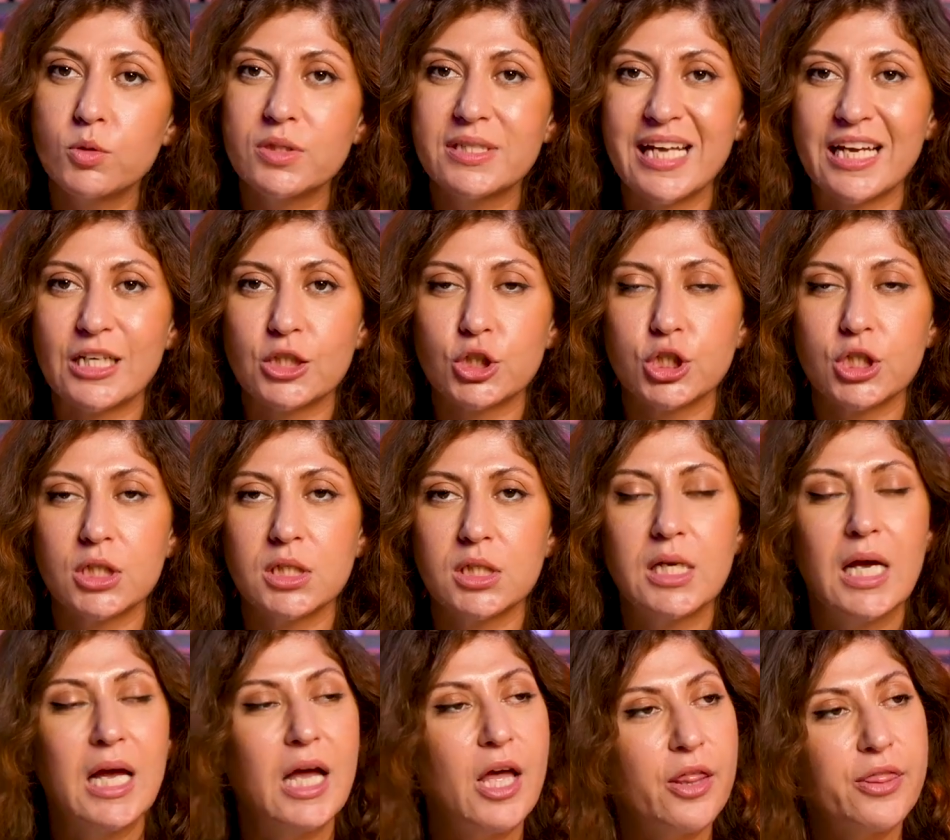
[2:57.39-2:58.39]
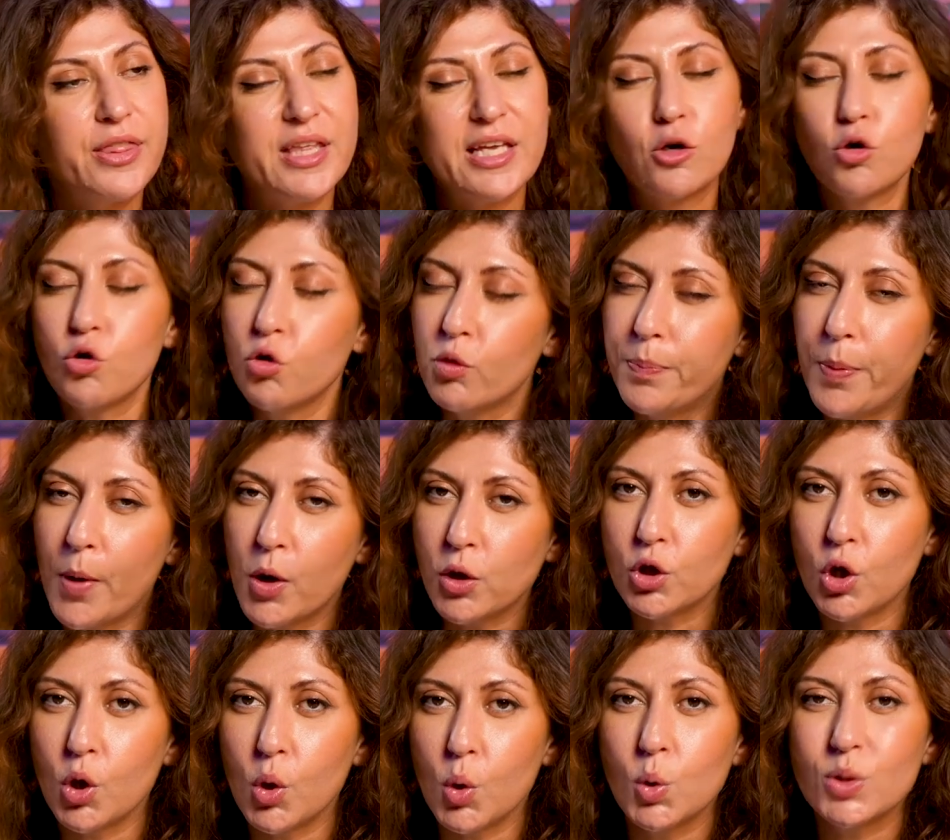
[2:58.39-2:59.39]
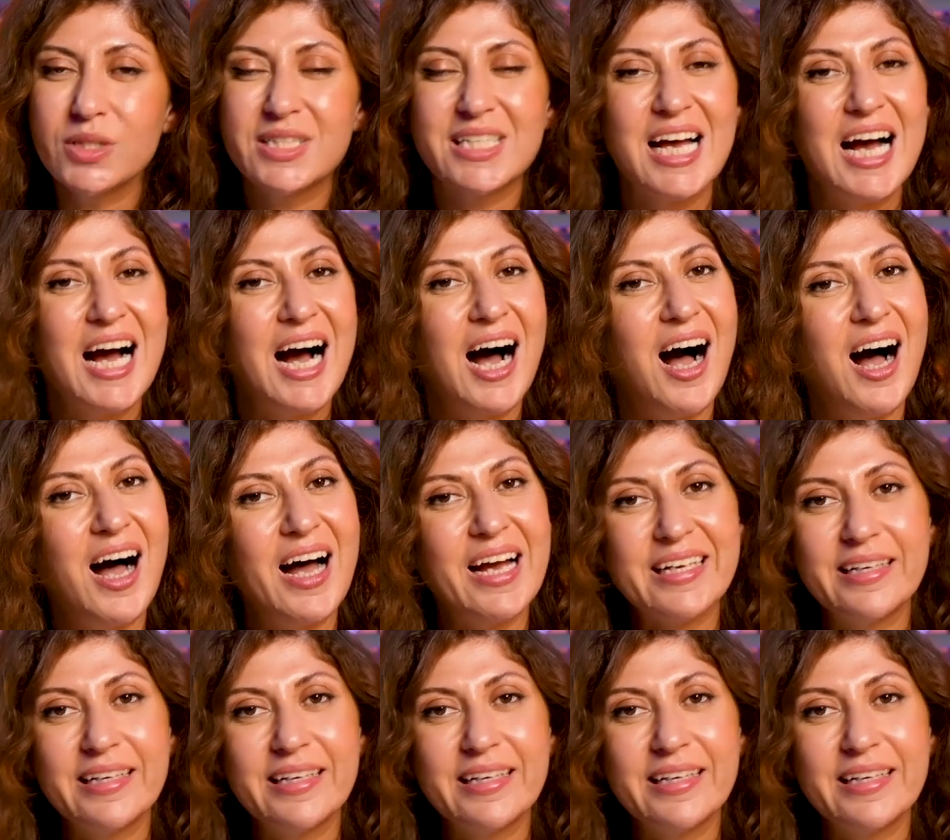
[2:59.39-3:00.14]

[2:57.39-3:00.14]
section, the coupon codes. I